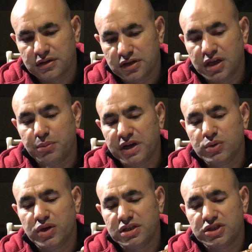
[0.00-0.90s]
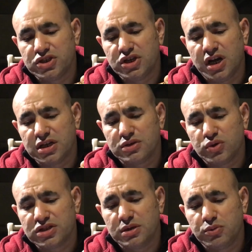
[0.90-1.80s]
Yeah, by the way, this cigar, it
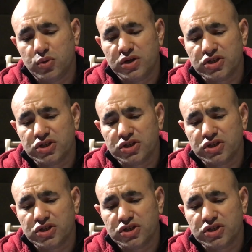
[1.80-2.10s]
was number one